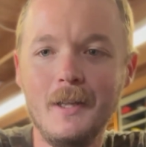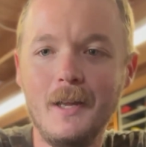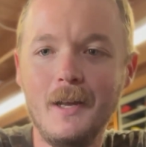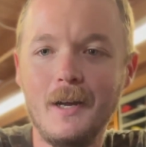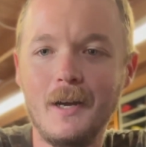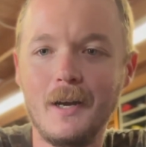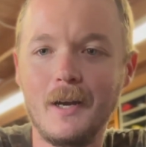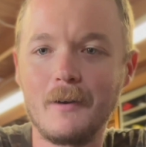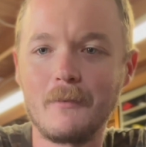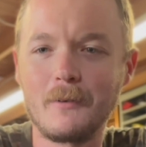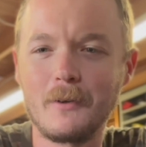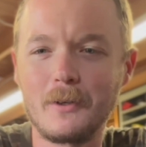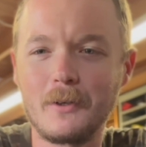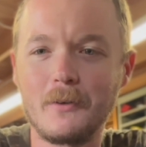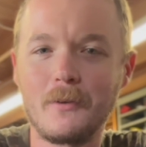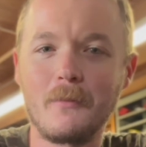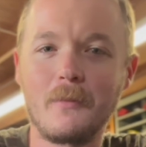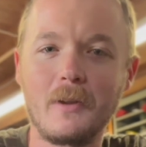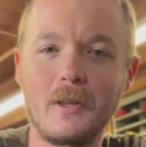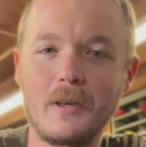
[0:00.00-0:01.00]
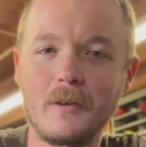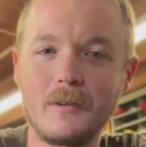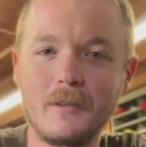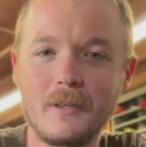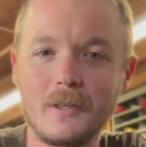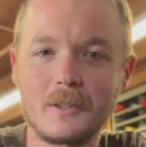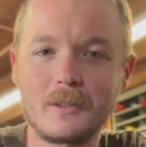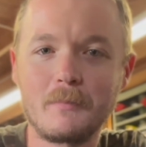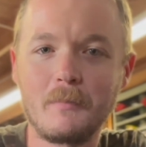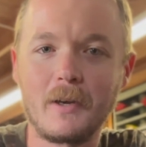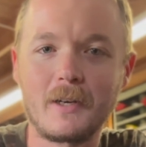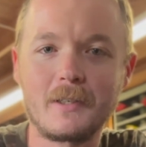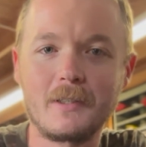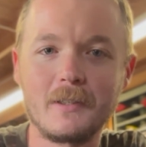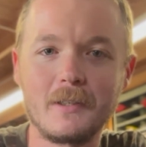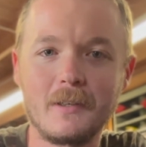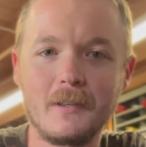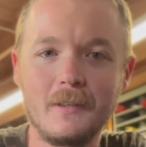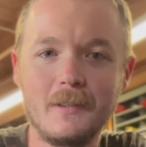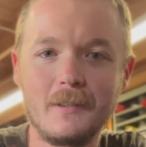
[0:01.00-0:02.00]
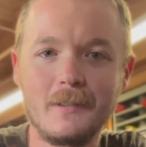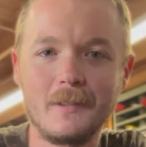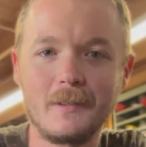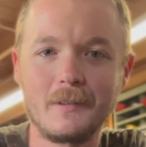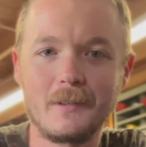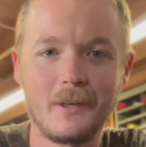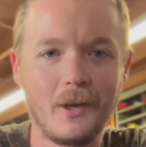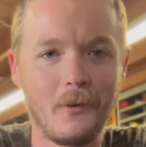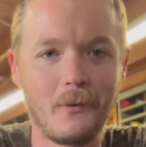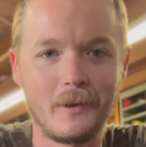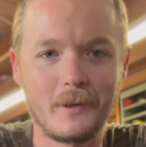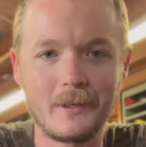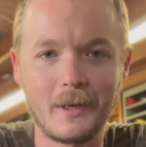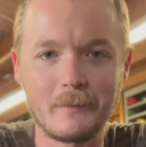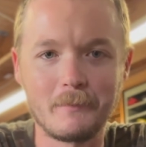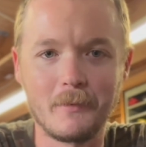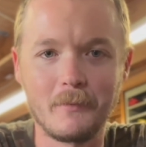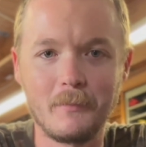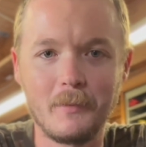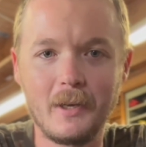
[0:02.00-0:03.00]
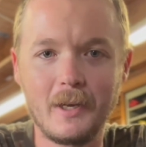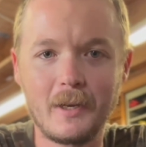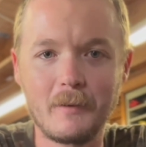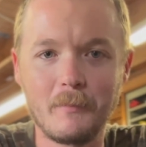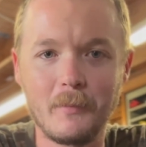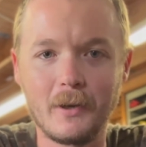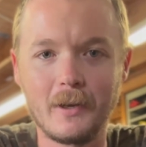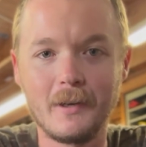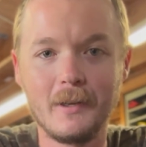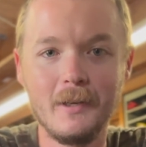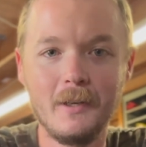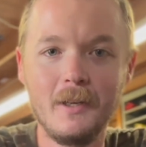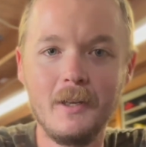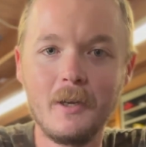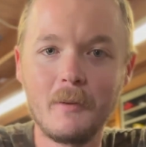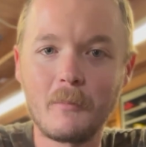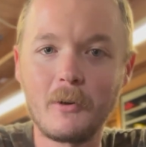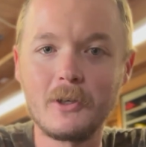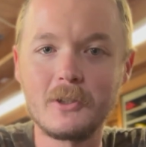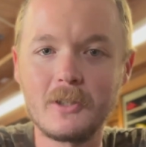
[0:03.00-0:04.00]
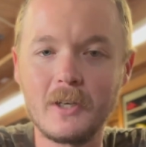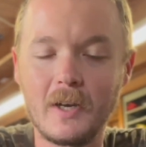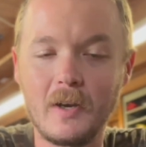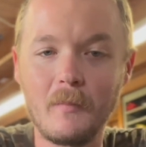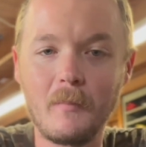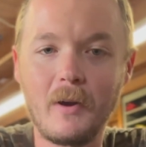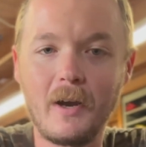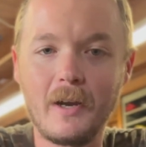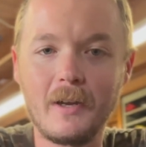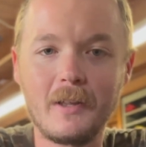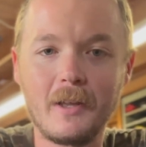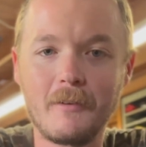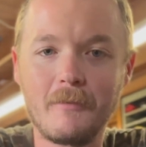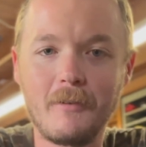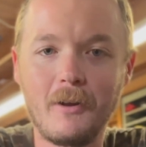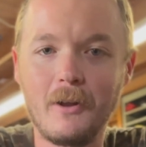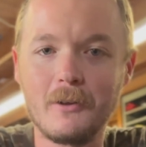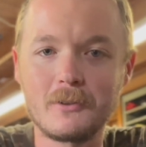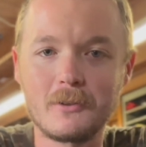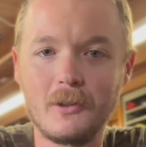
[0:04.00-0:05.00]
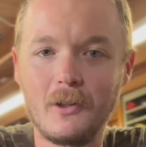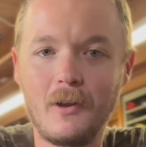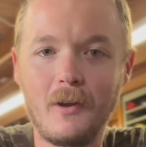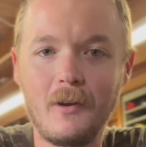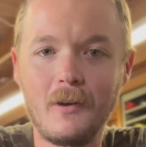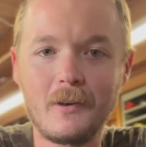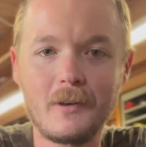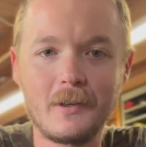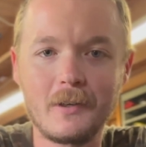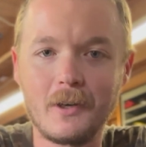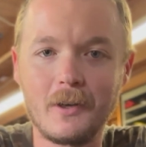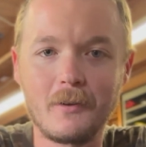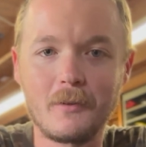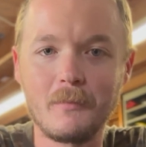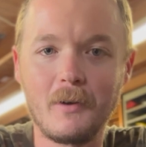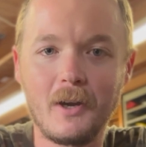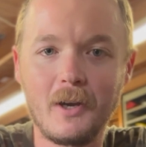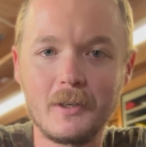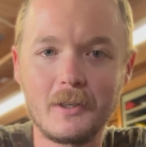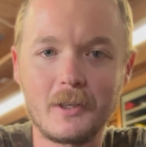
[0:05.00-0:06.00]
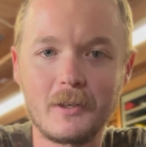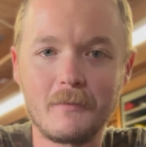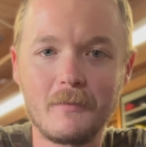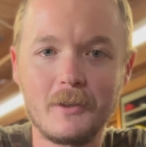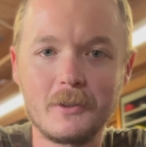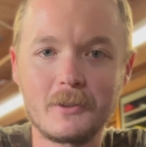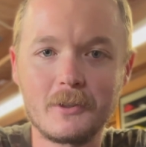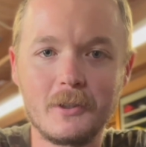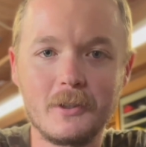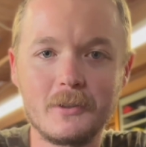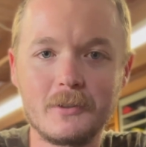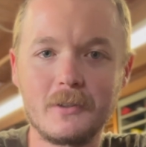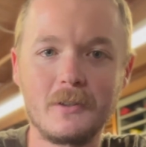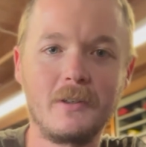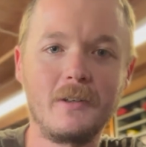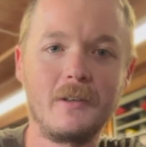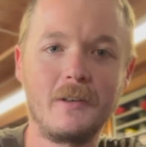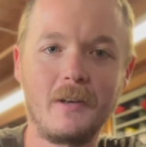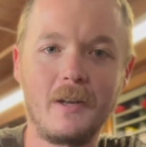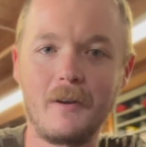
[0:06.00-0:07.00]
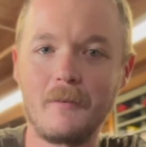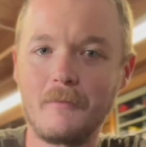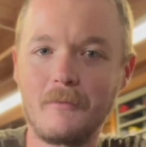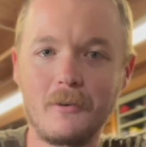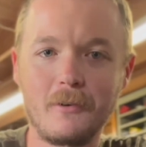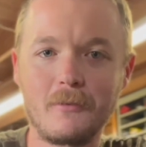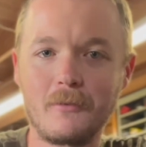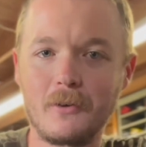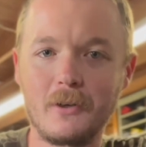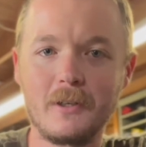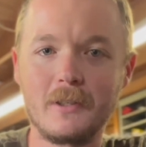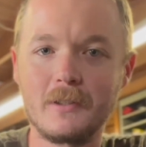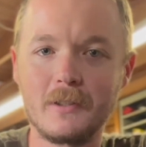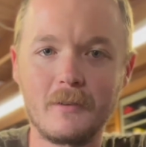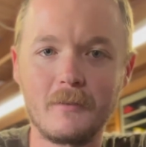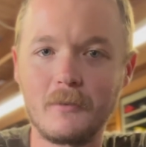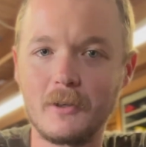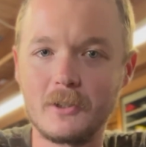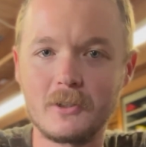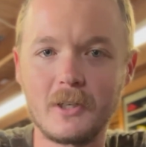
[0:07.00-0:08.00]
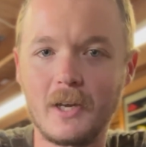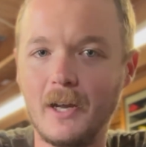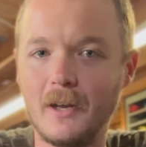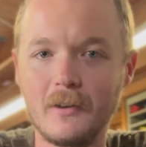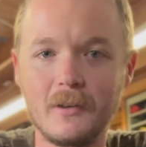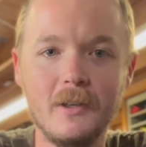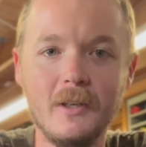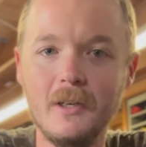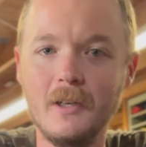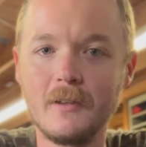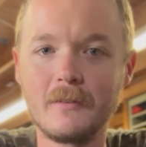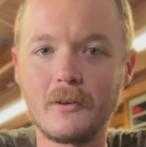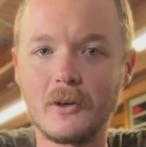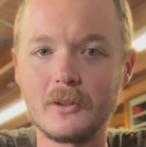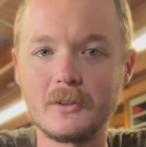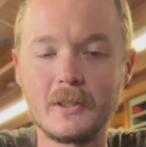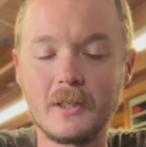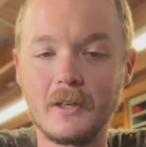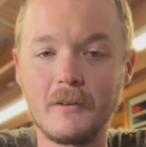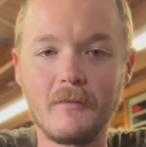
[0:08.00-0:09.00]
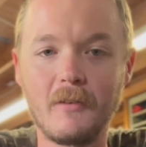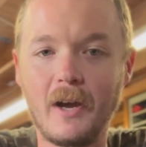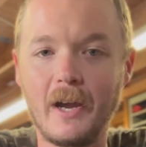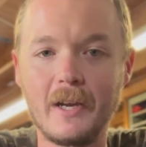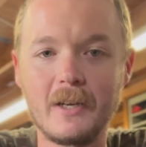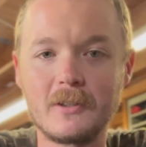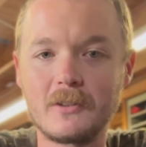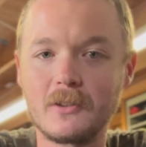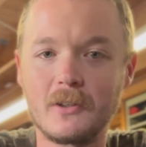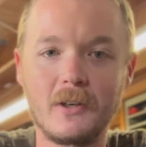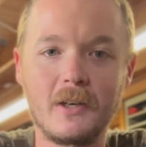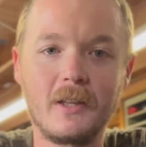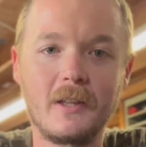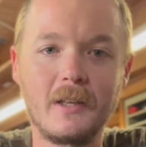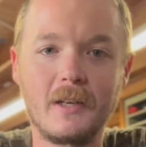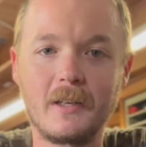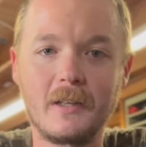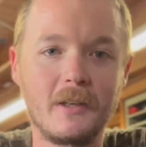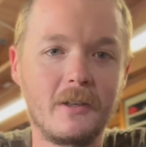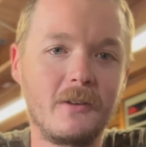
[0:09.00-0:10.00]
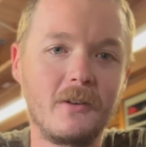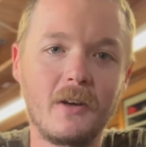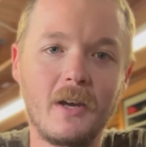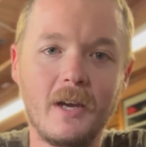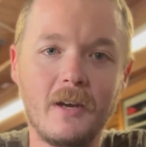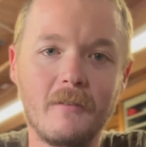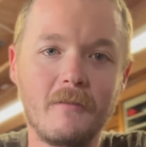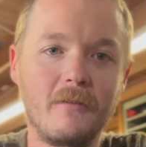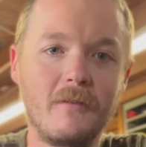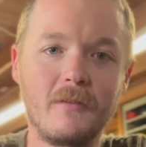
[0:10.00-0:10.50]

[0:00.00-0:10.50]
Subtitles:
Really don't expect to go any type of big, but appreciate anybody that follows along with my hunting adventures, and feel free to reach out as far as any advice or anything that you have,